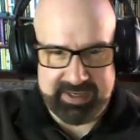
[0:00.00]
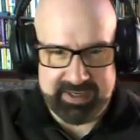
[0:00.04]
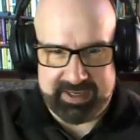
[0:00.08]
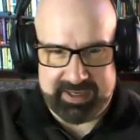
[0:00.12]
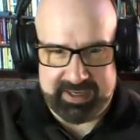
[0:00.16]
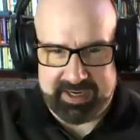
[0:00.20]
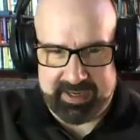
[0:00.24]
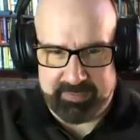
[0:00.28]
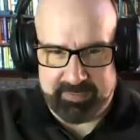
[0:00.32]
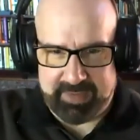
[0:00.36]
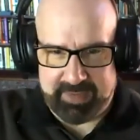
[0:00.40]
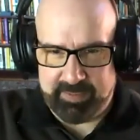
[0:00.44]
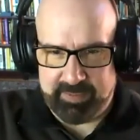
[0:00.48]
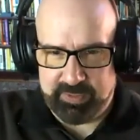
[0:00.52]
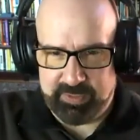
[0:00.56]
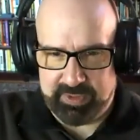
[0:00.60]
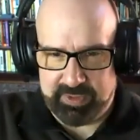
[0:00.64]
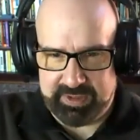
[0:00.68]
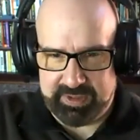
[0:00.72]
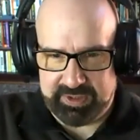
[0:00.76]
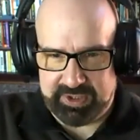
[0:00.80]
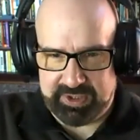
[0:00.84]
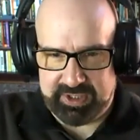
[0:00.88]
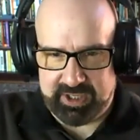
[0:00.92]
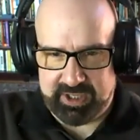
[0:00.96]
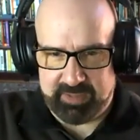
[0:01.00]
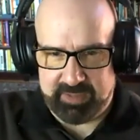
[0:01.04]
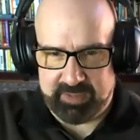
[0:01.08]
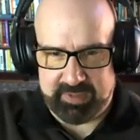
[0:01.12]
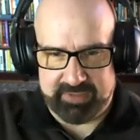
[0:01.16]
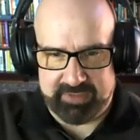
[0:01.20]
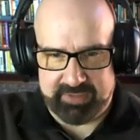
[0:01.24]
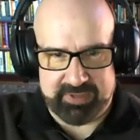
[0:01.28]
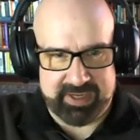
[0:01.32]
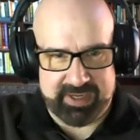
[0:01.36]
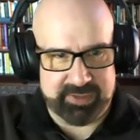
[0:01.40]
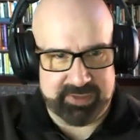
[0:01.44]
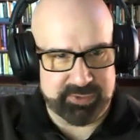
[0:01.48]
I'm going to share my
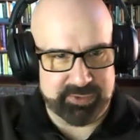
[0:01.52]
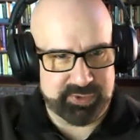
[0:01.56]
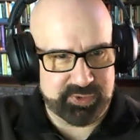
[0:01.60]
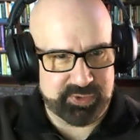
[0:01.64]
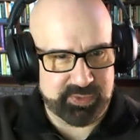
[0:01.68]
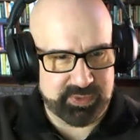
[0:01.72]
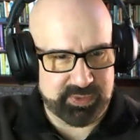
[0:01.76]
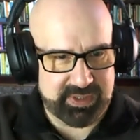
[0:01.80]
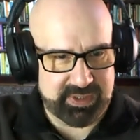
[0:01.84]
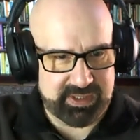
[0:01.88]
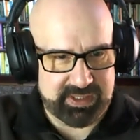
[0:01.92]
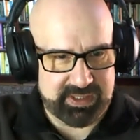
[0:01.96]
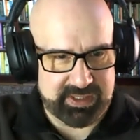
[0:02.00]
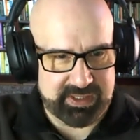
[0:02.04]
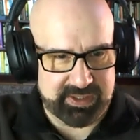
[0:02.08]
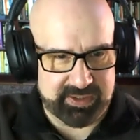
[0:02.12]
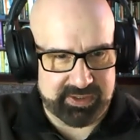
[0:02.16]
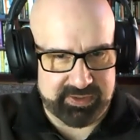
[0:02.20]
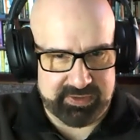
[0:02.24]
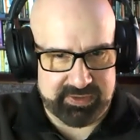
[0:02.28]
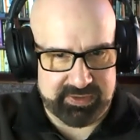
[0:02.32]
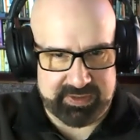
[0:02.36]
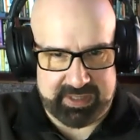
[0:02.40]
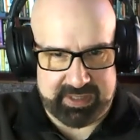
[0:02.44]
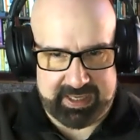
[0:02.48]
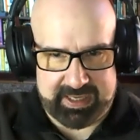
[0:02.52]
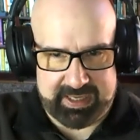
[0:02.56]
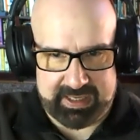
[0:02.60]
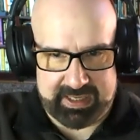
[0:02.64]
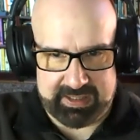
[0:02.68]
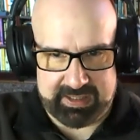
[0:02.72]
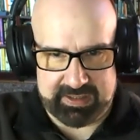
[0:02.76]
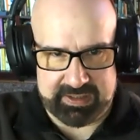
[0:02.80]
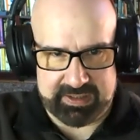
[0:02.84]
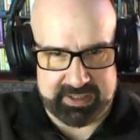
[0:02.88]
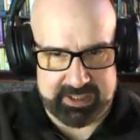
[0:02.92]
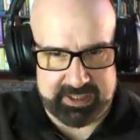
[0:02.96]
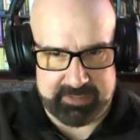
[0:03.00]
final screen here,
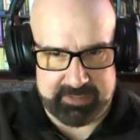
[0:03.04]
and